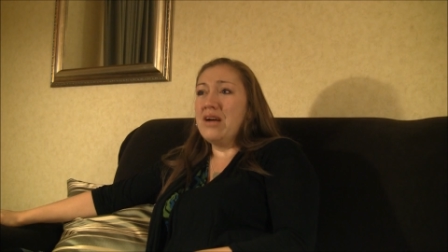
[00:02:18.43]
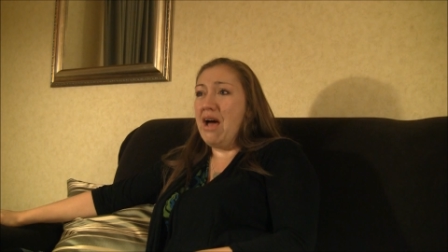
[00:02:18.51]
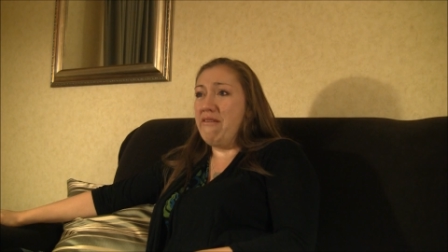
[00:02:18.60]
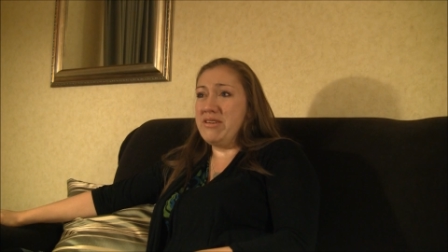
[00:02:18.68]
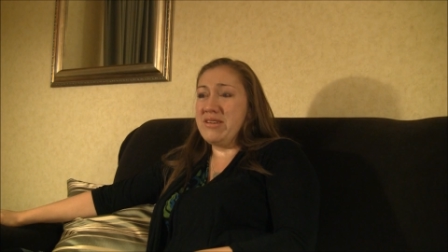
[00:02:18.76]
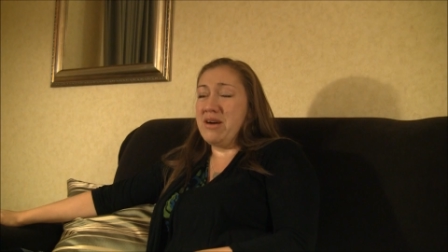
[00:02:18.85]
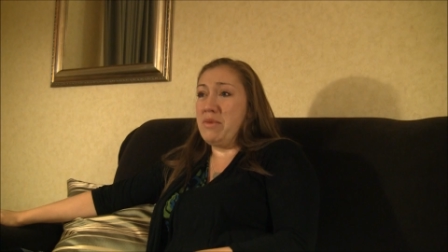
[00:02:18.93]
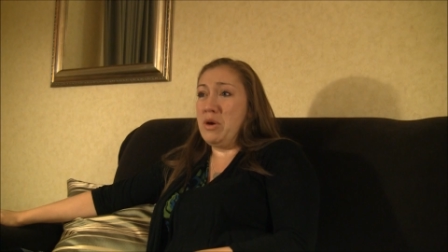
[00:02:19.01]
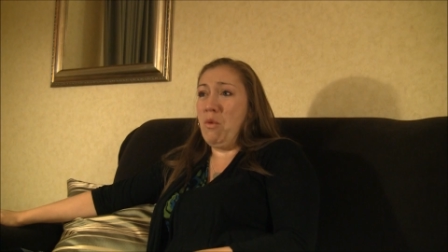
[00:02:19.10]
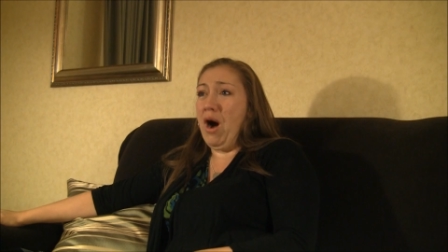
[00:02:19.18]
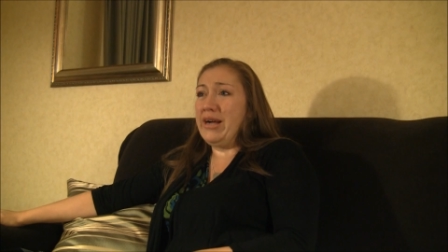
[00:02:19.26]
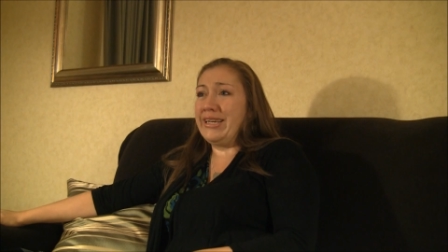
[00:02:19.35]
Every time we
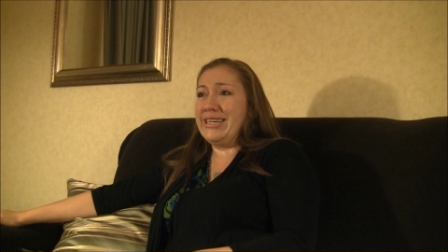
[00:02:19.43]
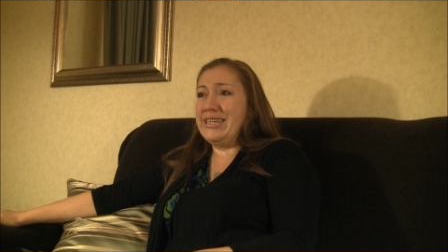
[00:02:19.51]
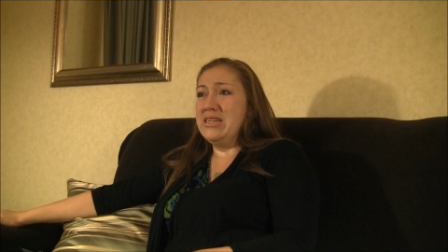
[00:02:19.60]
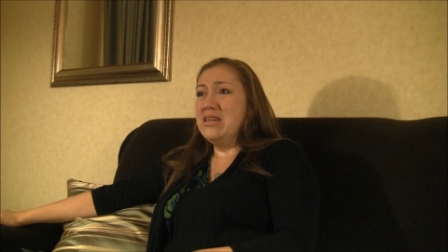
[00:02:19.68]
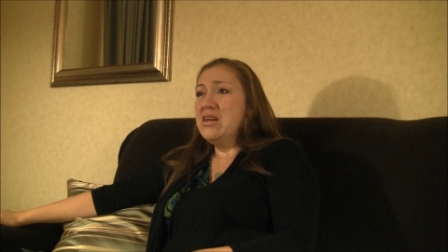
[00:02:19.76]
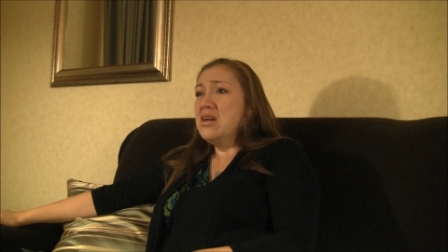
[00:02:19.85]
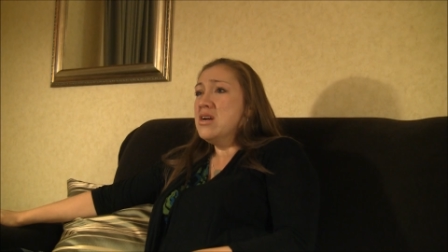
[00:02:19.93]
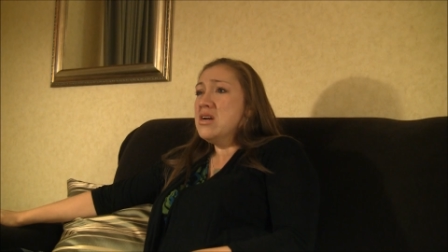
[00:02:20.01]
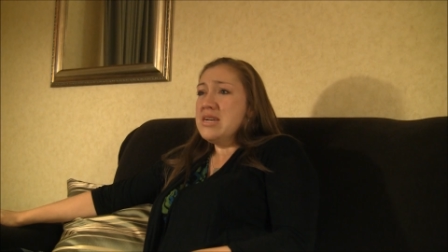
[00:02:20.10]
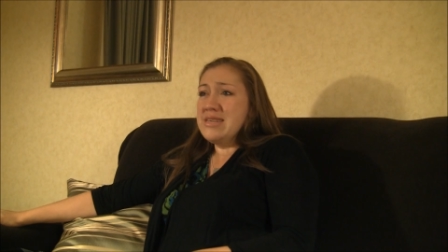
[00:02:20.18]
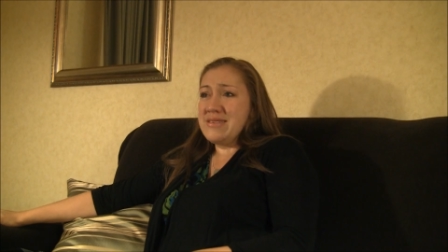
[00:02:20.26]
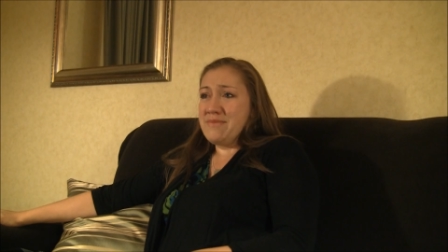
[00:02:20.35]
walk in,
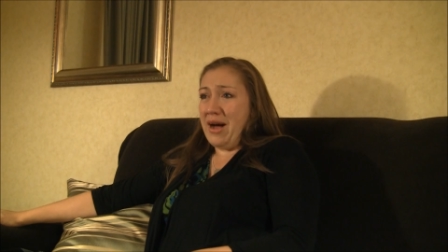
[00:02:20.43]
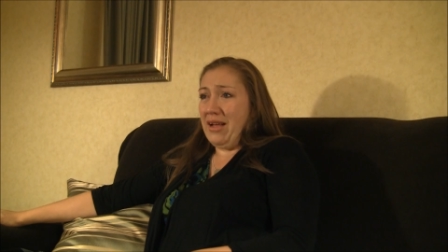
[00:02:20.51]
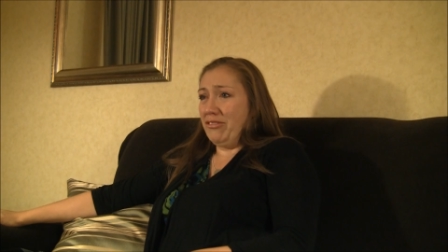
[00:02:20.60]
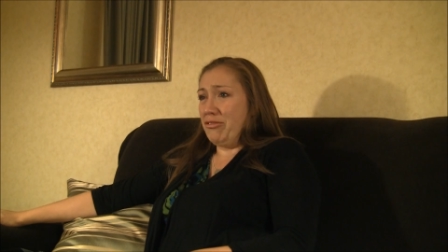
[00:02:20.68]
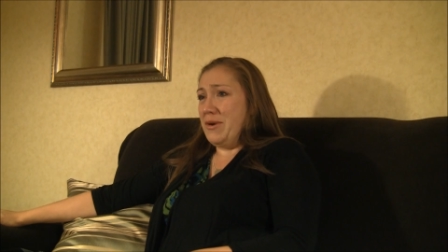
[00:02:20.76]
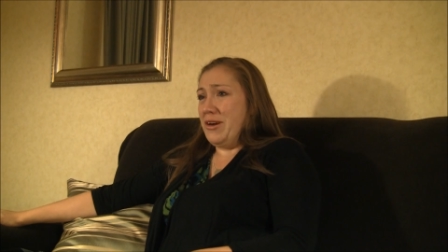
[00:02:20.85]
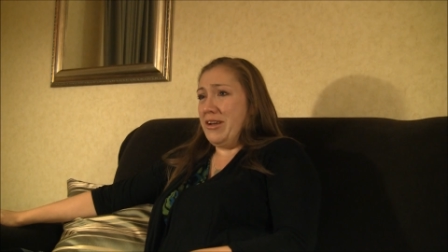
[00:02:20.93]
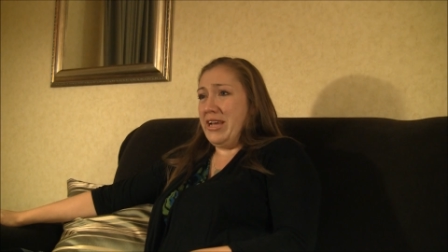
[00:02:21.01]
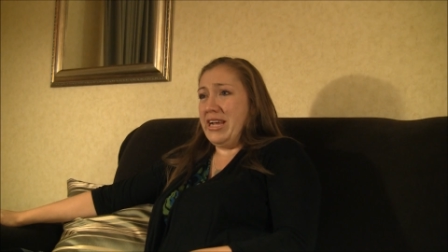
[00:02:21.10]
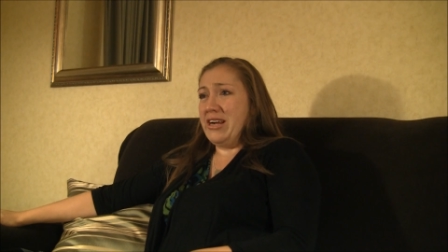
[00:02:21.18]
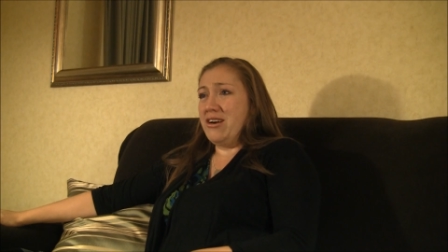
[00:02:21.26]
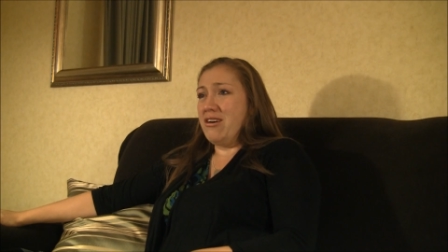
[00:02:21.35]
he smiles from ear
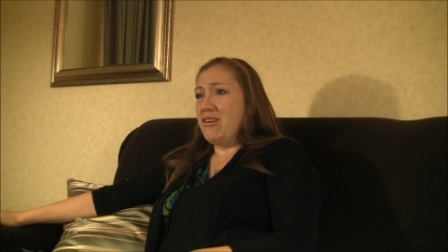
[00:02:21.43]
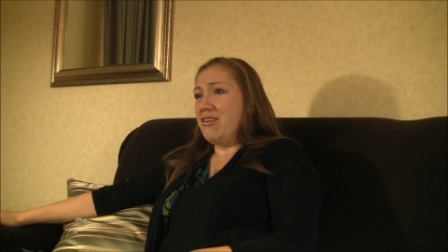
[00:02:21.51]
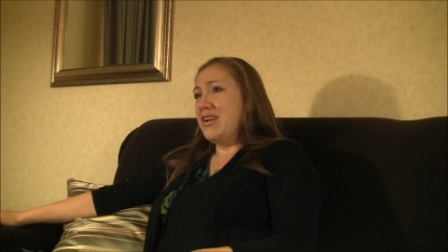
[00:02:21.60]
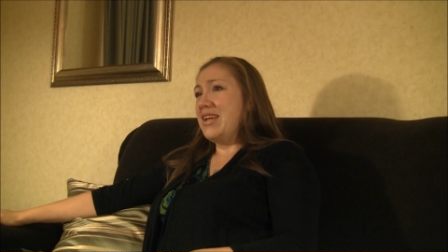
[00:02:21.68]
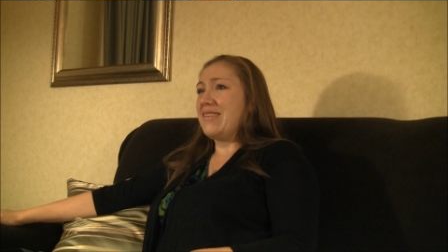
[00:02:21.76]
to ear.